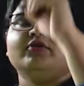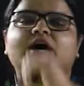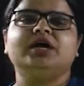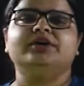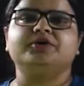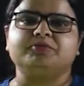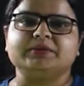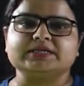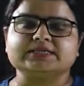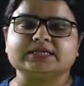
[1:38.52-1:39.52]
for 100
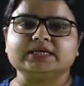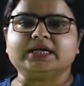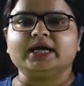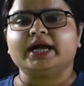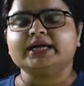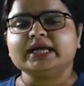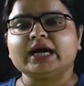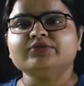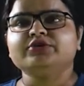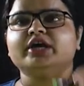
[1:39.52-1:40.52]
rupees and
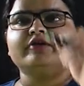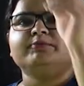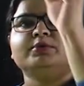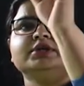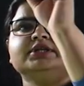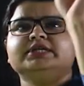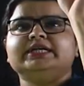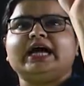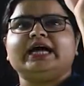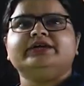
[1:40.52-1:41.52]
now you have put the
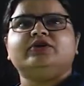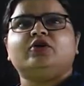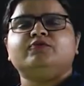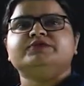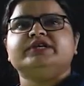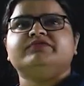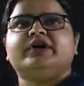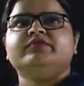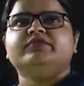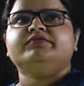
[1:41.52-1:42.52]
tag of say
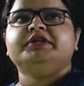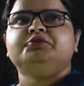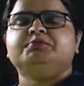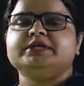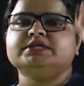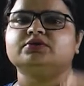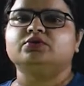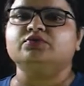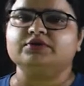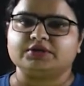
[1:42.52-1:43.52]
150 rupees
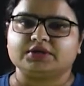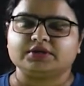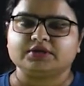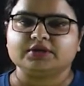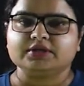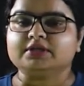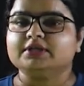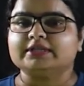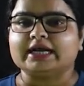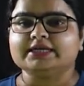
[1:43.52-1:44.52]
over it.
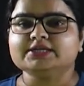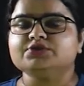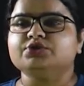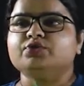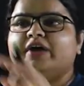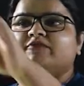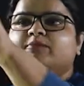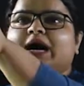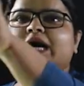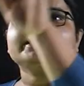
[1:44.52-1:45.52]
That is, you have
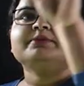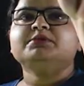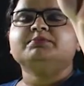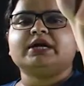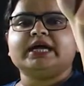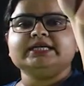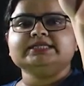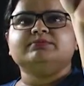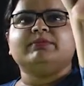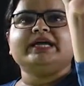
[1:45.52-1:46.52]
marked up the
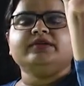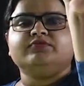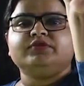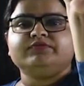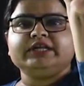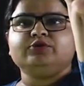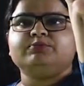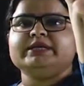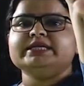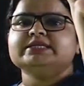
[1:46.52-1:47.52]
price by 50
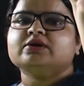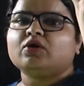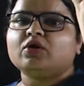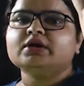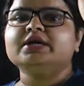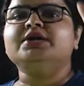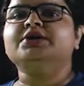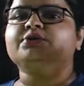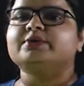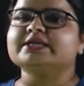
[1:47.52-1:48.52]
rupees, or
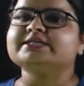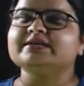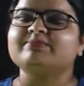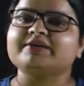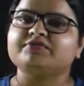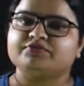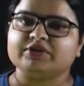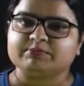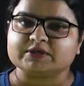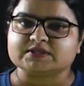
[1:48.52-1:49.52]
you can say by
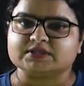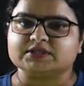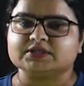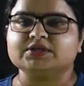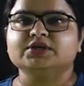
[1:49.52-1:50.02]
50%.